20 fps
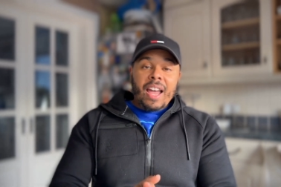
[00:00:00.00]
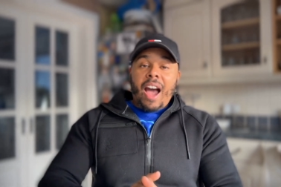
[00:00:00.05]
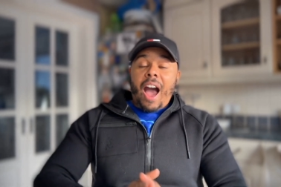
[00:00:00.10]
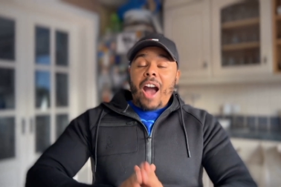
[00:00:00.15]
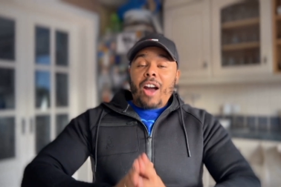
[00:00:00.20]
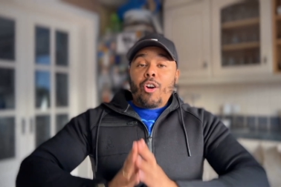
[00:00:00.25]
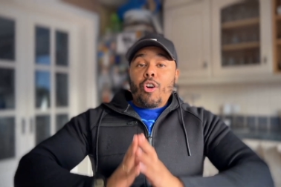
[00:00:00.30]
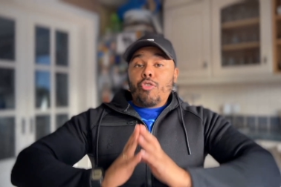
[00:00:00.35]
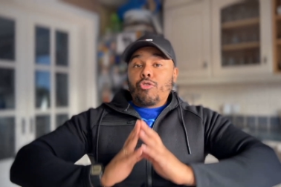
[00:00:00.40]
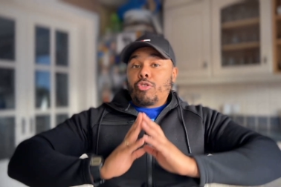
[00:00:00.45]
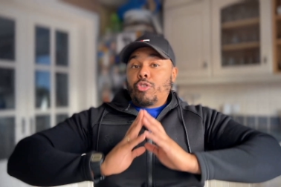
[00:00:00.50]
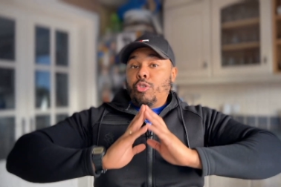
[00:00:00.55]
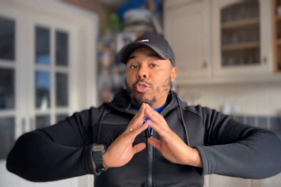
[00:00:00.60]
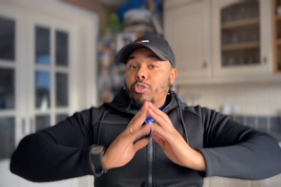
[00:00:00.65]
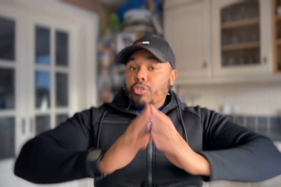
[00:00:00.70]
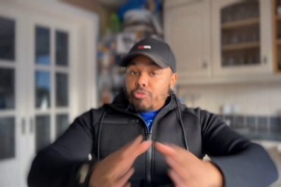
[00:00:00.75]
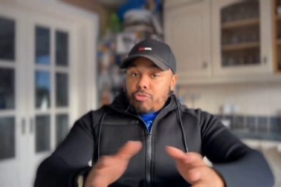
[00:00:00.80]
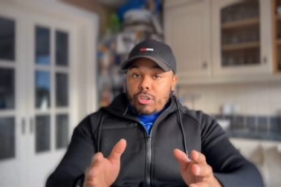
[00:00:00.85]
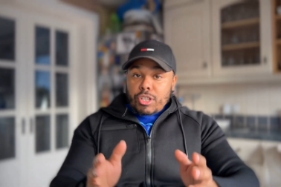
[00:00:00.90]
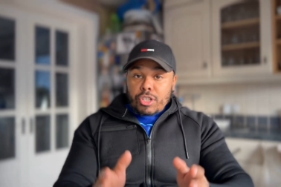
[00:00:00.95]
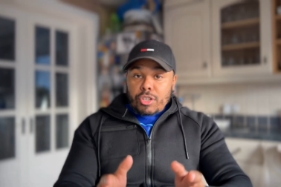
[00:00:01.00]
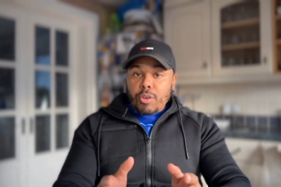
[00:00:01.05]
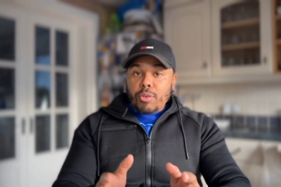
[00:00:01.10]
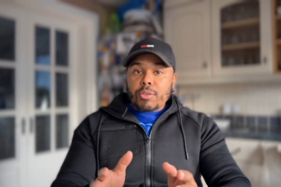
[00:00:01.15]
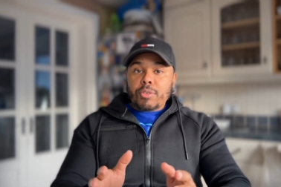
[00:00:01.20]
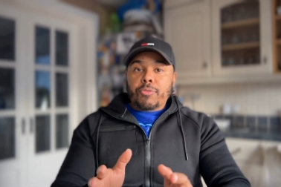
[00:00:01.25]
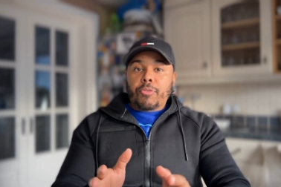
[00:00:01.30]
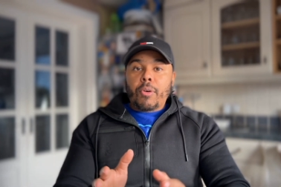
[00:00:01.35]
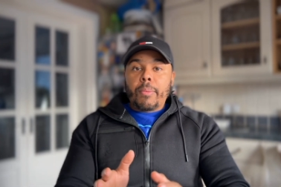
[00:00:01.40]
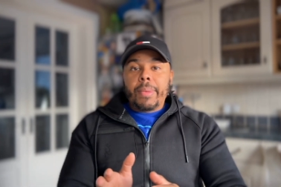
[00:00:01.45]
I got good
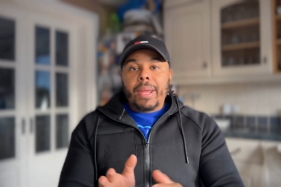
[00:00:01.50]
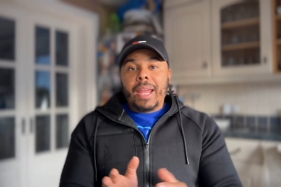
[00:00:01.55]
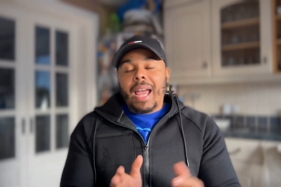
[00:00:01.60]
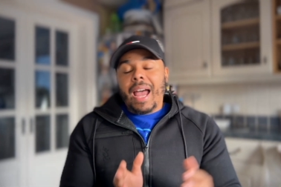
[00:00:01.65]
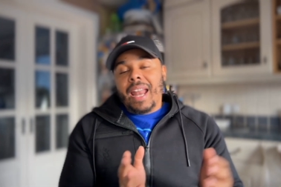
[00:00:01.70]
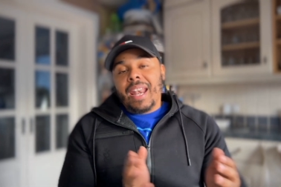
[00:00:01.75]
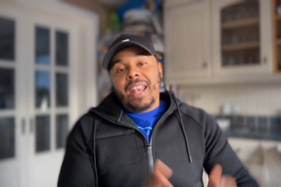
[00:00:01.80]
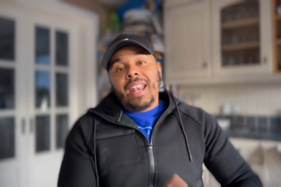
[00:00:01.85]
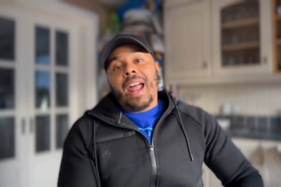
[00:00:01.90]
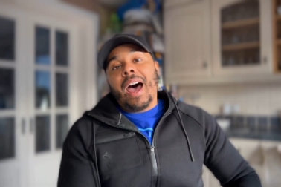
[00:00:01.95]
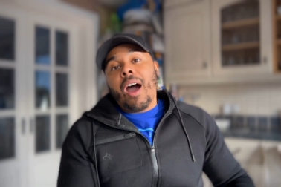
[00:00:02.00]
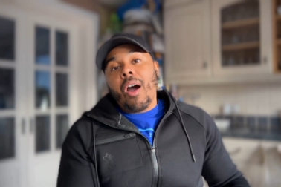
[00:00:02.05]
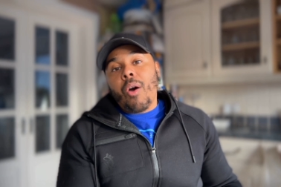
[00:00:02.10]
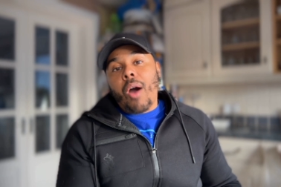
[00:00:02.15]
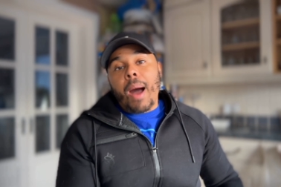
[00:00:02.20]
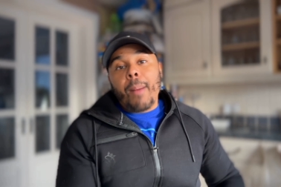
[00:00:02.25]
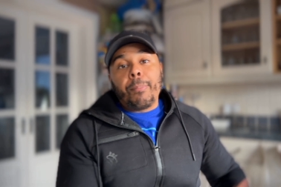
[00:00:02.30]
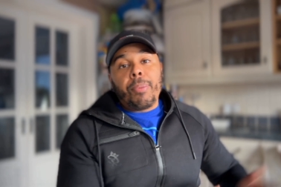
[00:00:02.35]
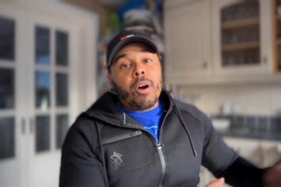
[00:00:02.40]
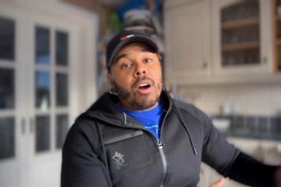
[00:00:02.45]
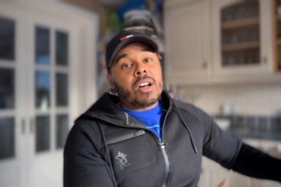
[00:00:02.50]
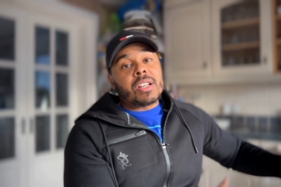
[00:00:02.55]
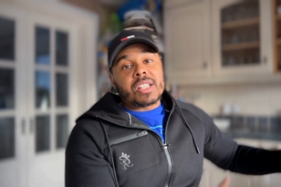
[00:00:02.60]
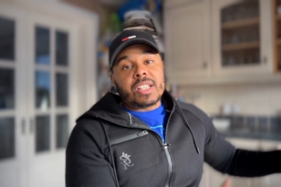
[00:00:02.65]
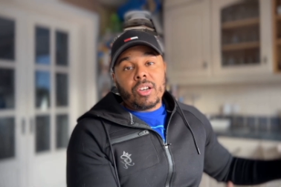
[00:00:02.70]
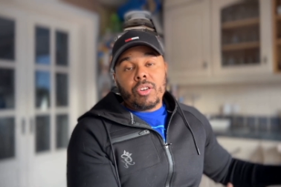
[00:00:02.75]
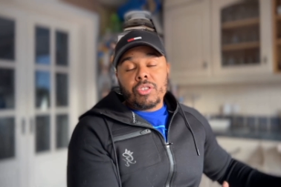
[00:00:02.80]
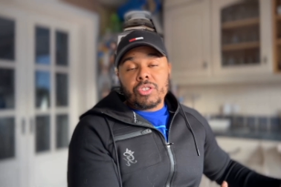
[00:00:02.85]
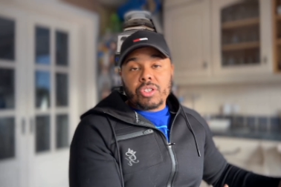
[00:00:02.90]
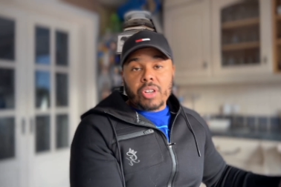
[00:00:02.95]
results from it and now I pass
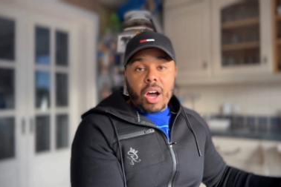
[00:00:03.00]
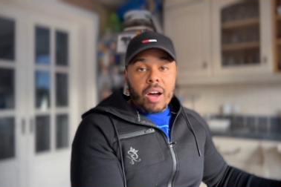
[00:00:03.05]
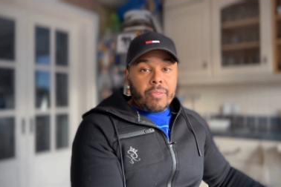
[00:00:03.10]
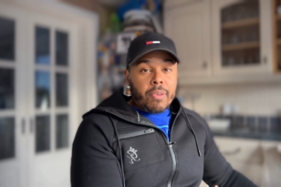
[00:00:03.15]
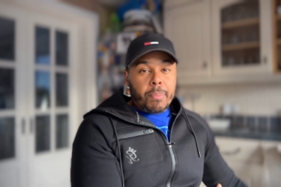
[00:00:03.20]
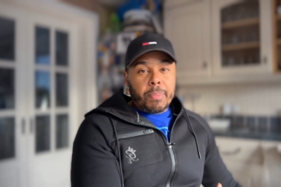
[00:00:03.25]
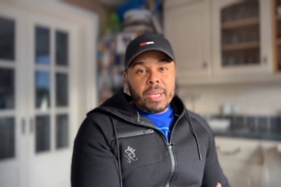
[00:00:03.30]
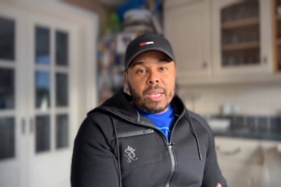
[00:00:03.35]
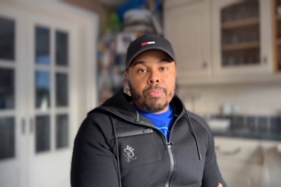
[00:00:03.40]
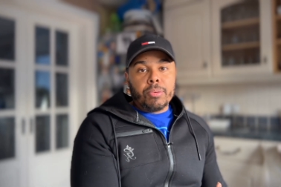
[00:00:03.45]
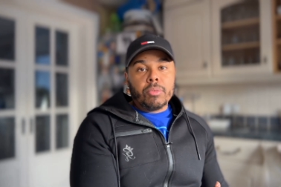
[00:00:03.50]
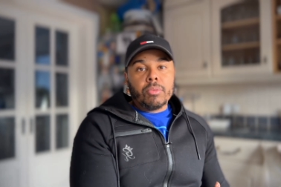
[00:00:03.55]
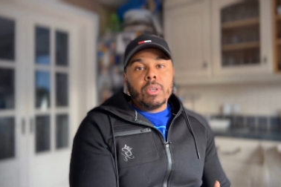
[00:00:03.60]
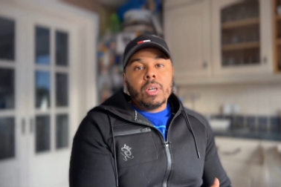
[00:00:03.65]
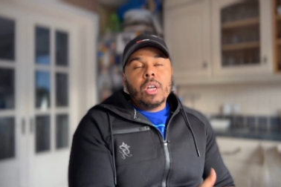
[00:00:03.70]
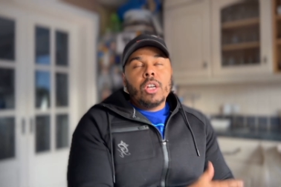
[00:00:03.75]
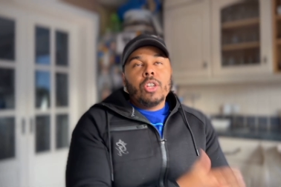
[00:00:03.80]
it on to other people.